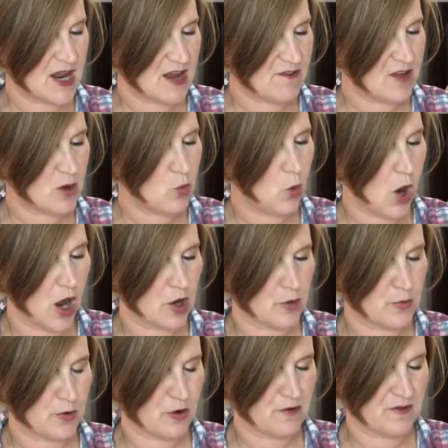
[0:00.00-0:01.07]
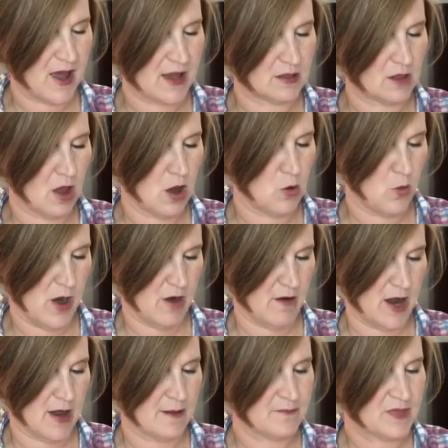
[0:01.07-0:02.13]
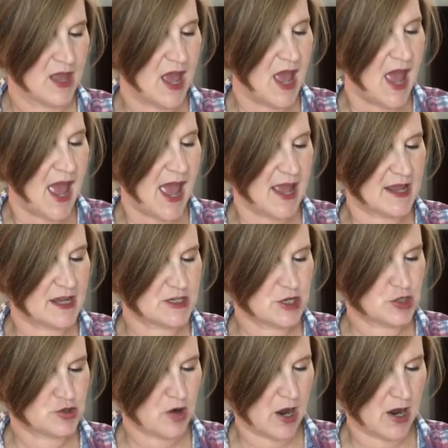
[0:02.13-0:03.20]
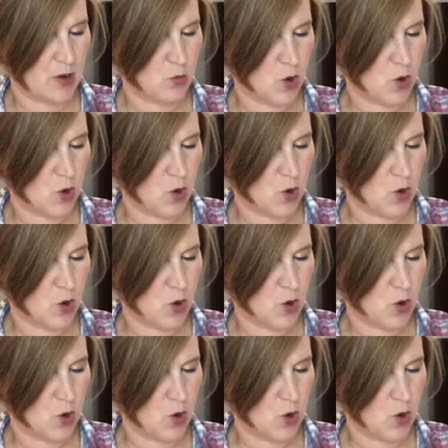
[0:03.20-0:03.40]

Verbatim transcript: even waterproof and long wearing. Hang it to dry.